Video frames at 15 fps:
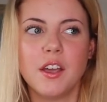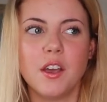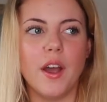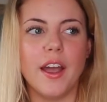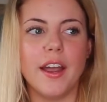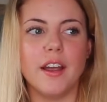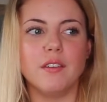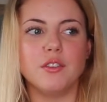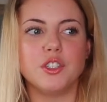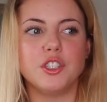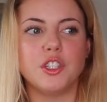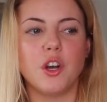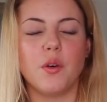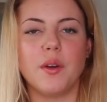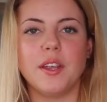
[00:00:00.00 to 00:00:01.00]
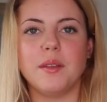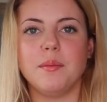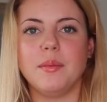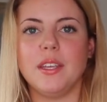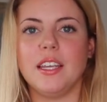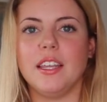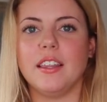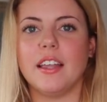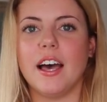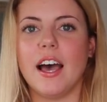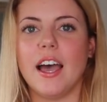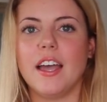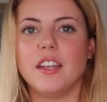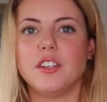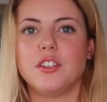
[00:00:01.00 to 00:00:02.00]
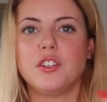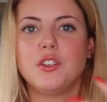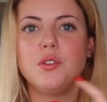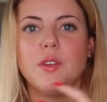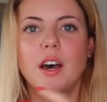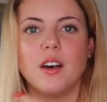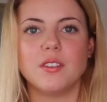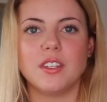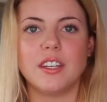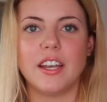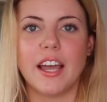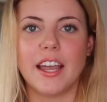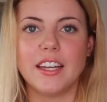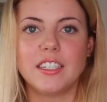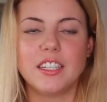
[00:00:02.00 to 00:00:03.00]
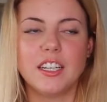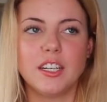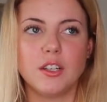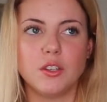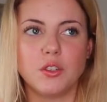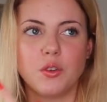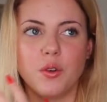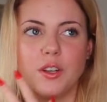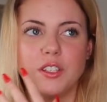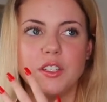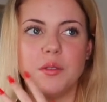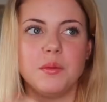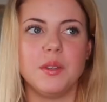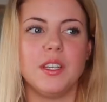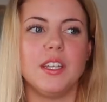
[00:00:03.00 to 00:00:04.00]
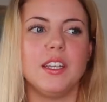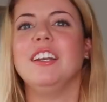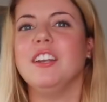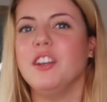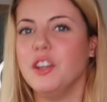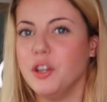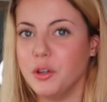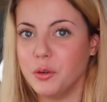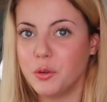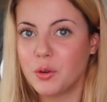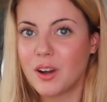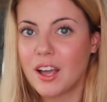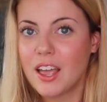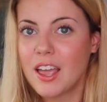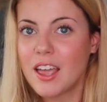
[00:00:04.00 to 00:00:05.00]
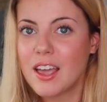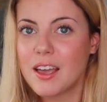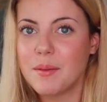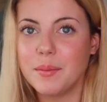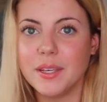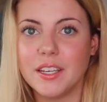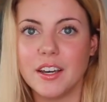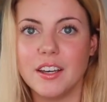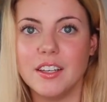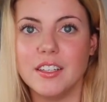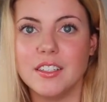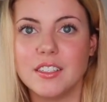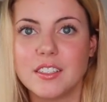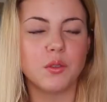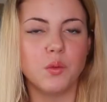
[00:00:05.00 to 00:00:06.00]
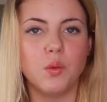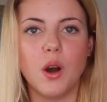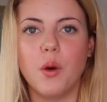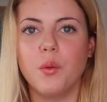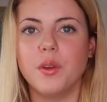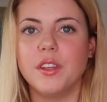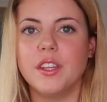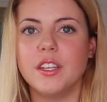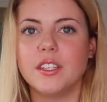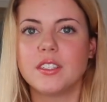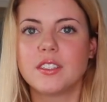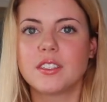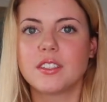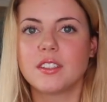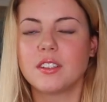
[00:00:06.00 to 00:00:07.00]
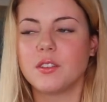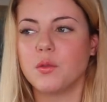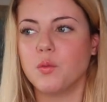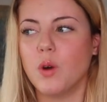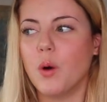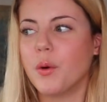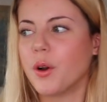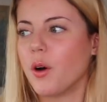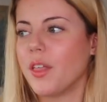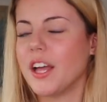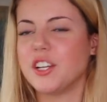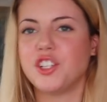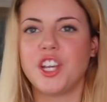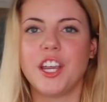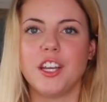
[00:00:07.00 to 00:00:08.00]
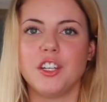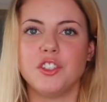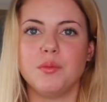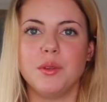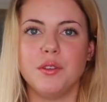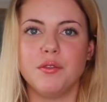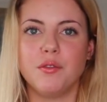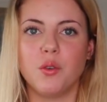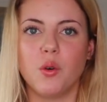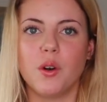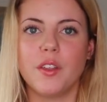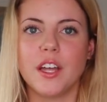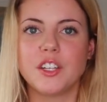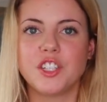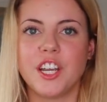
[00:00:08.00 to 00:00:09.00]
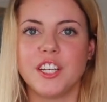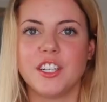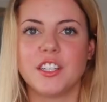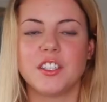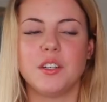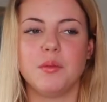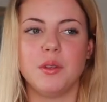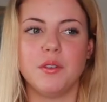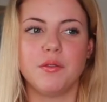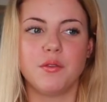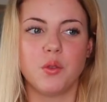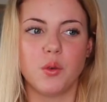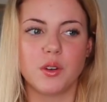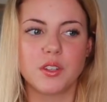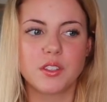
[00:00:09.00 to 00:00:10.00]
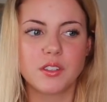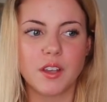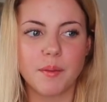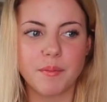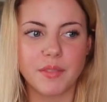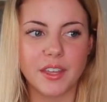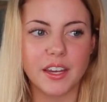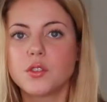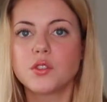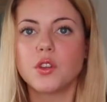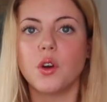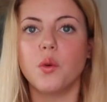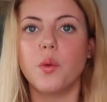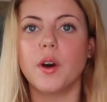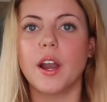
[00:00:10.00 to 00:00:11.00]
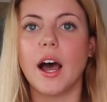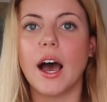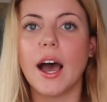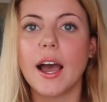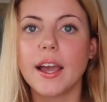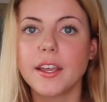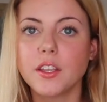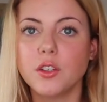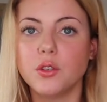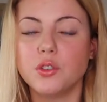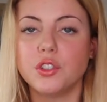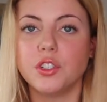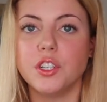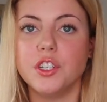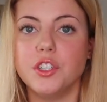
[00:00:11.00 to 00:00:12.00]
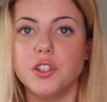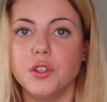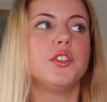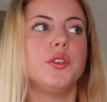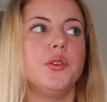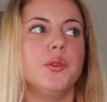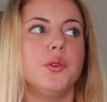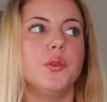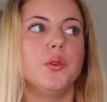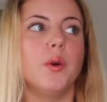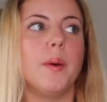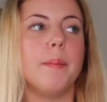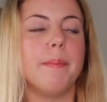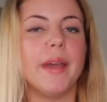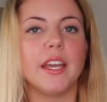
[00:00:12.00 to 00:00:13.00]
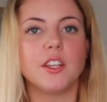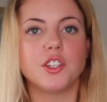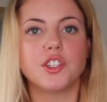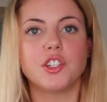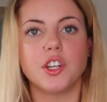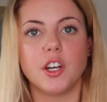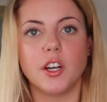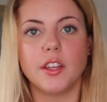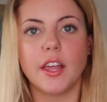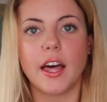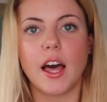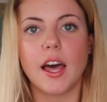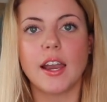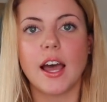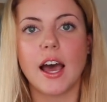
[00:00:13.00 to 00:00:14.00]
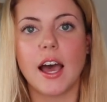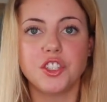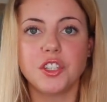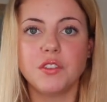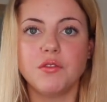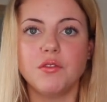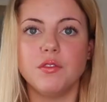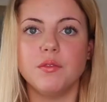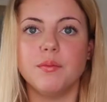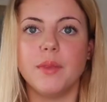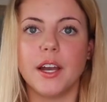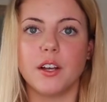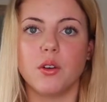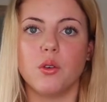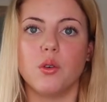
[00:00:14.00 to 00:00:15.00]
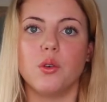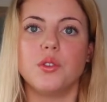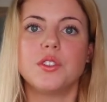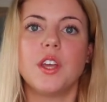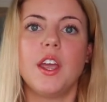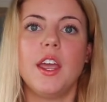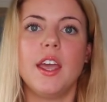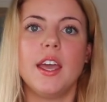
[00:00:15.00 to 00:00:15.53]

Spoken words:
way of showing me that 2019 is going to be new, because what would all that change be for? That change has to be for something. So what I usually do to make sure that I achieve my goals